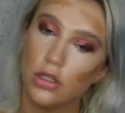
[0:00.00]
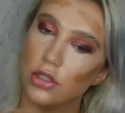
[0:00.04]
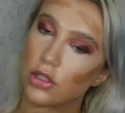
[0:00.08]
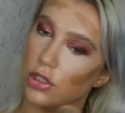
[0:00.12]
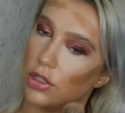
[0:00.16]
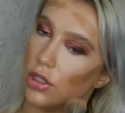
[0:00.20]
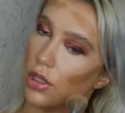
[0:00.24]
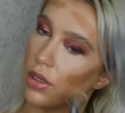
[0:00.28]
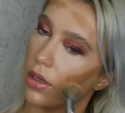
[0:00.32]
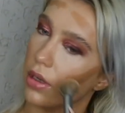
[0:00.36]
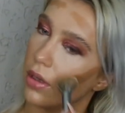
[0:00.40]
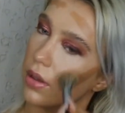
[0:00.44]

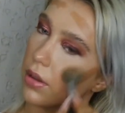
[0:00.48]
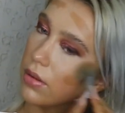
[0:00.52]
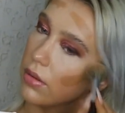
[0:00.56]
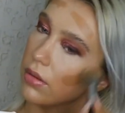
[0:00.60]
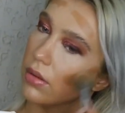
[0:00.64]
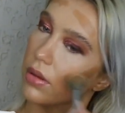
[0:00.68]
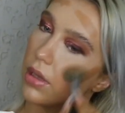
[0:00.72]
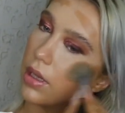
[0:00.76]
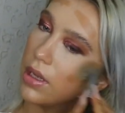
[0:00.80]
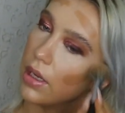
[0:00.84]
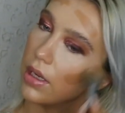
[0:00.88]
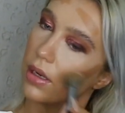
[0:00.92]
sure,
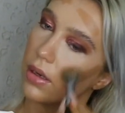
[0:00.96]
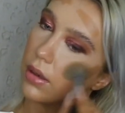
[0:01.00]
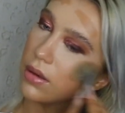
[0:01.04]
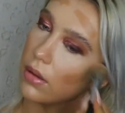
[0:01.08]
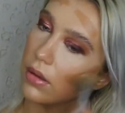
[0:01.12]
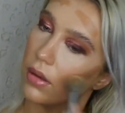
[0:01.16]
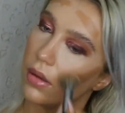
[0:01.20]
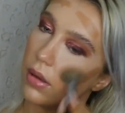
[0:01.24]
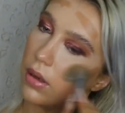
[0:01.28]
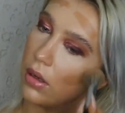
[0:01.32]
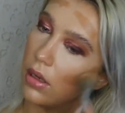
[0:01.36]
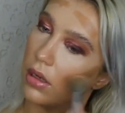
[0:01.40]

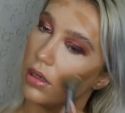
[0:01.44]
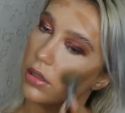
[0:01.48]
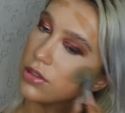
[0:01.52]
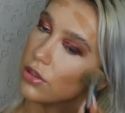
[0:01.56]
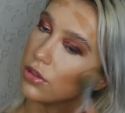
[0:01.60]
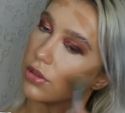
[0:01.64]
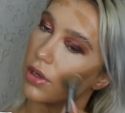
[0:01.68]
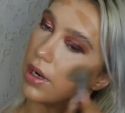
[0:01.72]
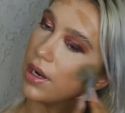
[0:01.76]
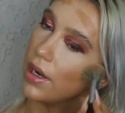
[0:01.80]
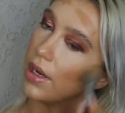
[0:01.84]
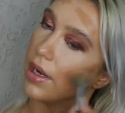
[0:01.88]
I'll
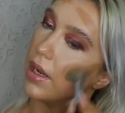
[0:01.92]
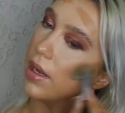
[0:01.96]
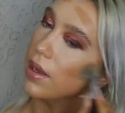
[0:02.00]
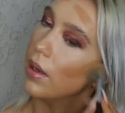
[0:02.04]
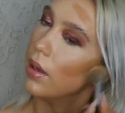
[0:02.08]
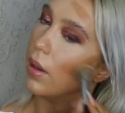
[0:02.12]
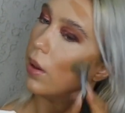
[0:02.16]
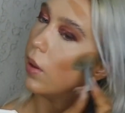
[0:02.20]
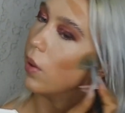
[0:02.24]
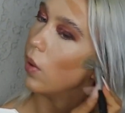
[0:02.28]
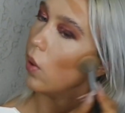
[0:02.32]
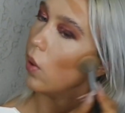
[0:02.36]
try it.